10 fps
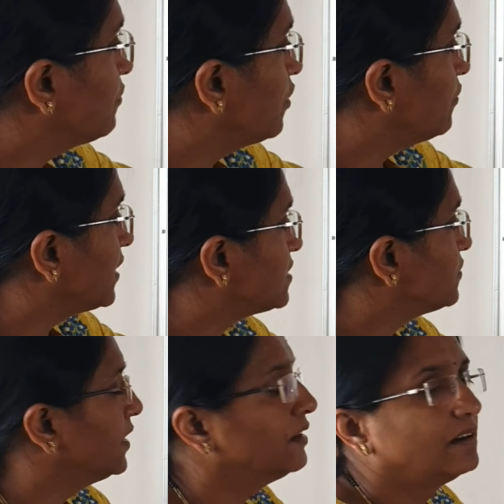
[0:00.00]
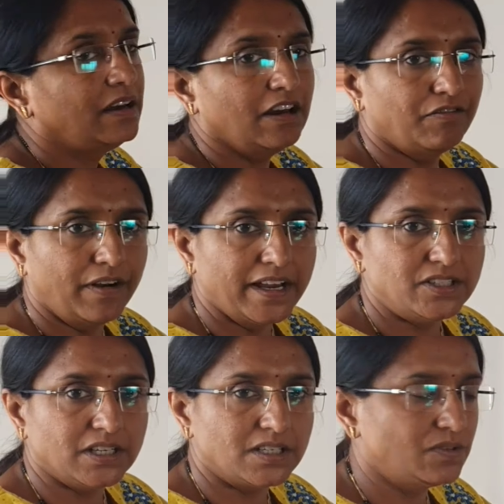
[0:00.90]
f of x1, f
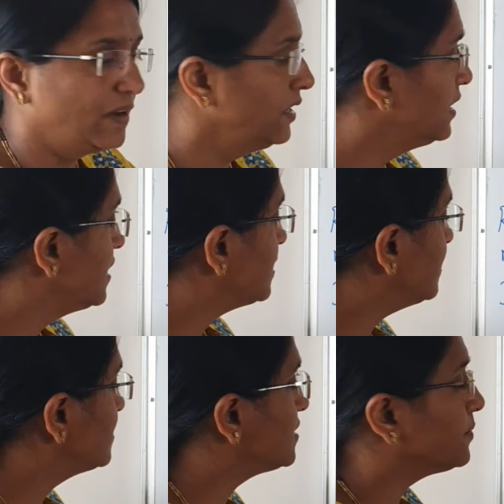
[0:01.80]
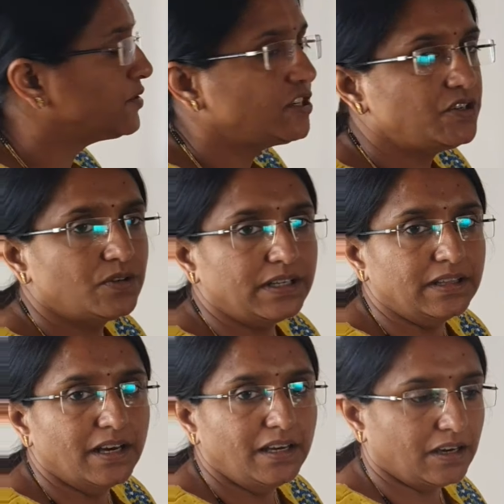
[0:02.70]
dash x1, then substitute in
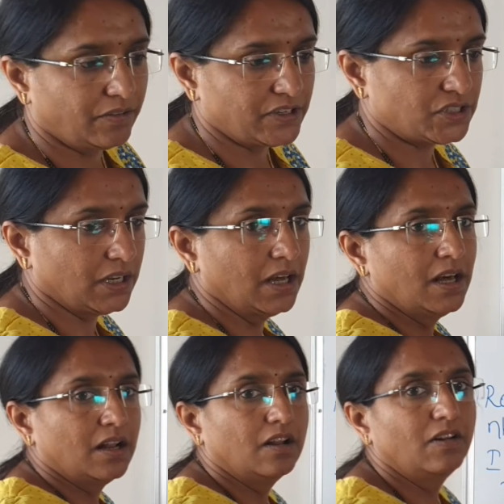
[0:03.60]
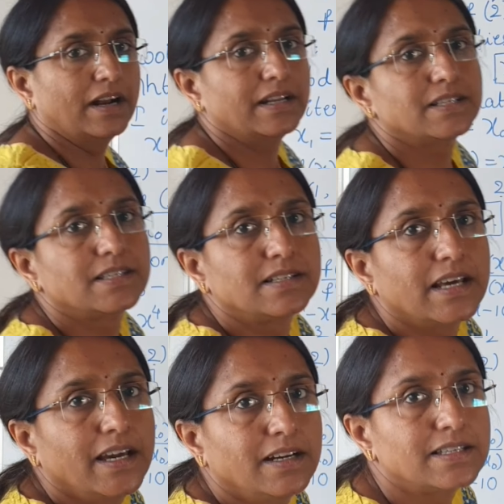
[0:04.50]
the equation. Now let us
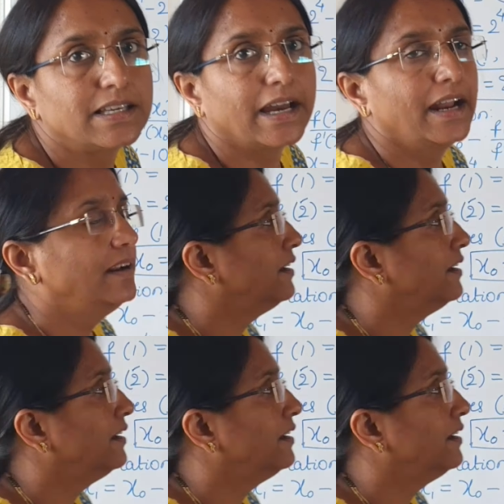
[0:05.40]
take second